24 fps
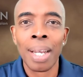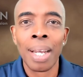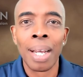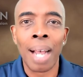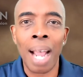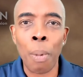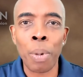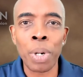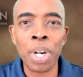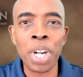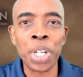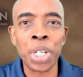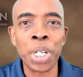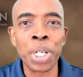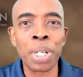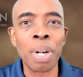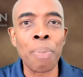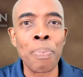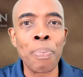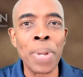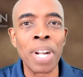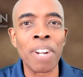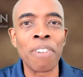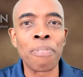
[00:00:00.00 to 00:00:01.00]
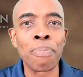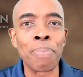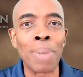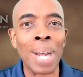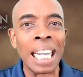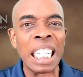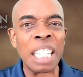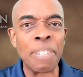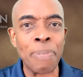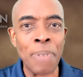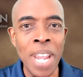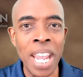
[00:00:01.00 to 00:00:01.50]
I want to share a bit of
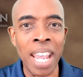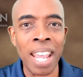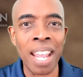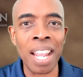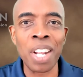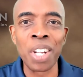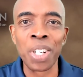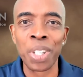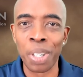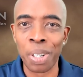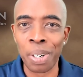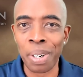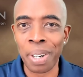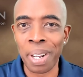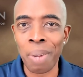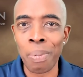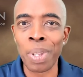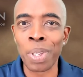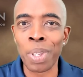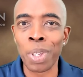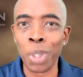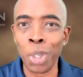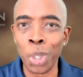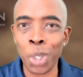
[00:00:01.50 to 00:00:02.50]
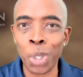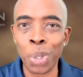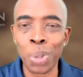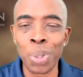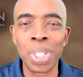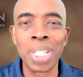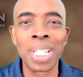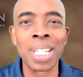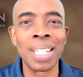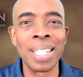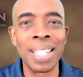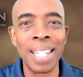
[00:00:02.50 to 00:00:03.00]
my speaking journey with you
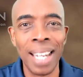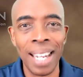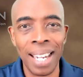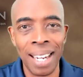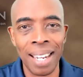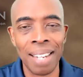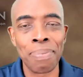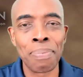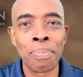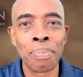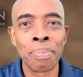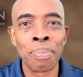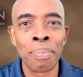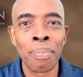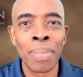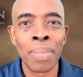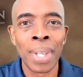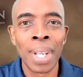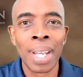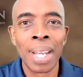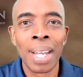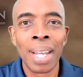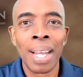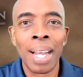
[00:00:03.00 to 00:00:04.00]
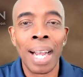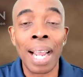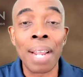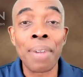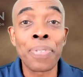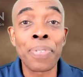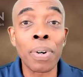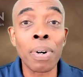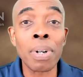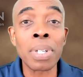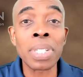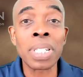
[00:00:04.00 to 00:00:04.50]
today. I
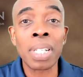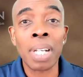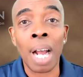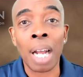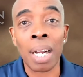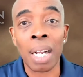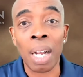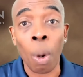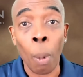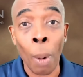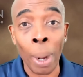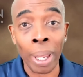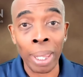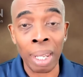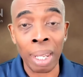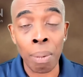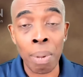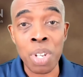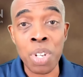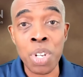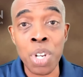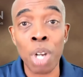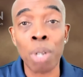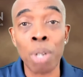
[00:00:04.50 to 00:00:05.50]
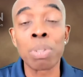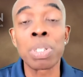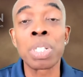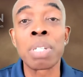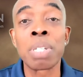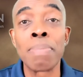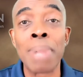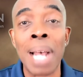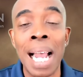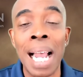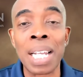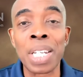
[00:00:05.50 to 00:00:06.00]
first got acquainted with
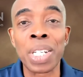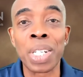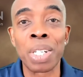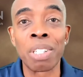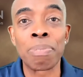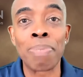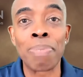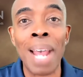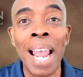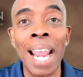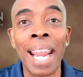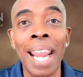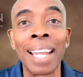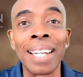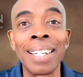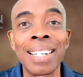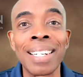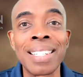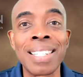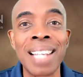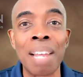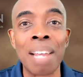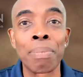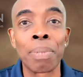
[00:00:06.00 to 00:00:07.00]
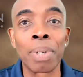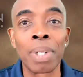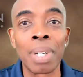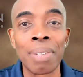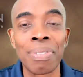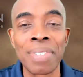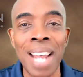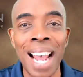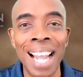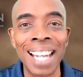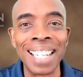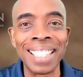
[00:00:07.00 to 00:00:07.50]
Toastmasters back in December of
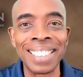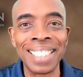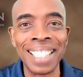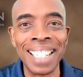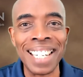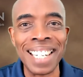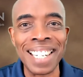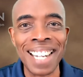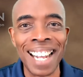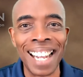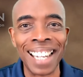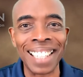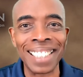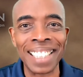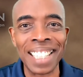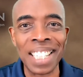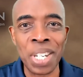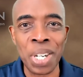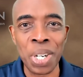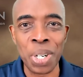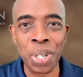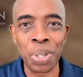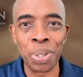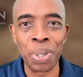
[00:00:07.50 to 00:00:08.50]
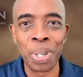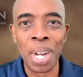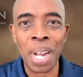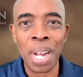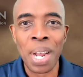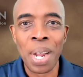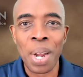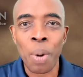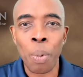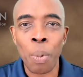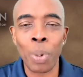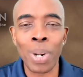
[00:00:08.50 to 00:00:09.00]
1992
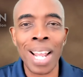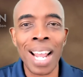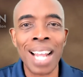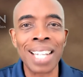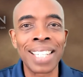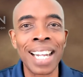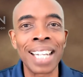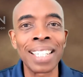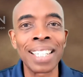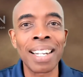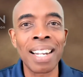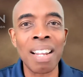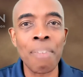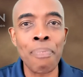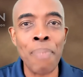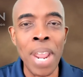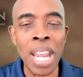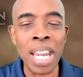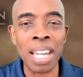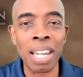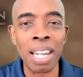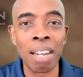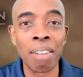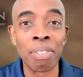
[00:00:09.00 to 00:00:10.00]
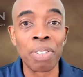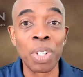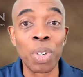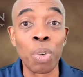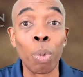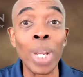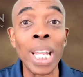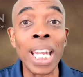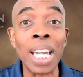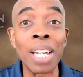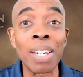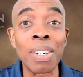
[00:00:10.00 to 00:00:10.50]
when I attended a meeting of the
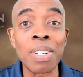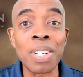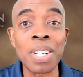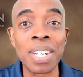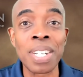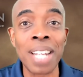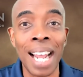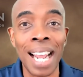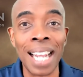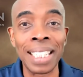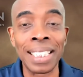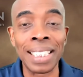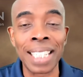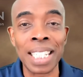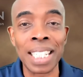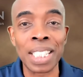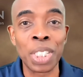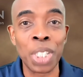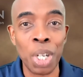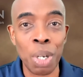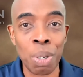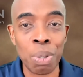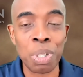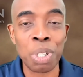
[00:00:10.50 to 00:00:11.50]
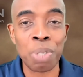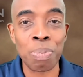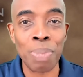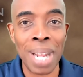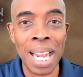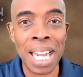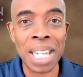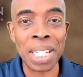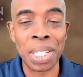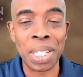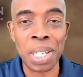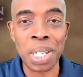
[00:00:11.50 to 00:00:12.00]
Reader's Digest
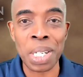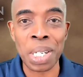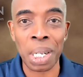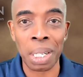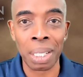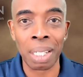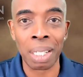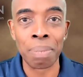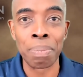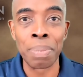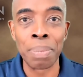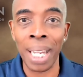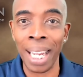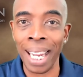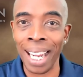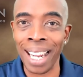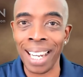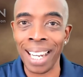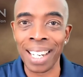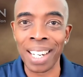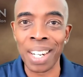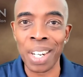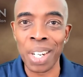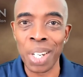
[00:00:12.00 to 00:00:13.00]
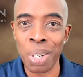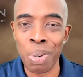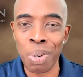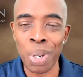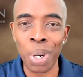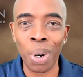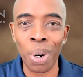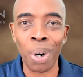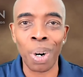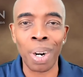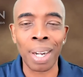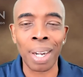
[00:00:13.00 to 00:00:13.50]
Toastmasters Club in New
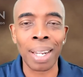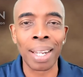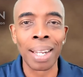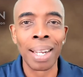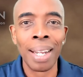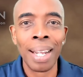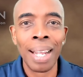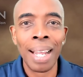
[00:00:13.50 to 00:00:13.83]
York.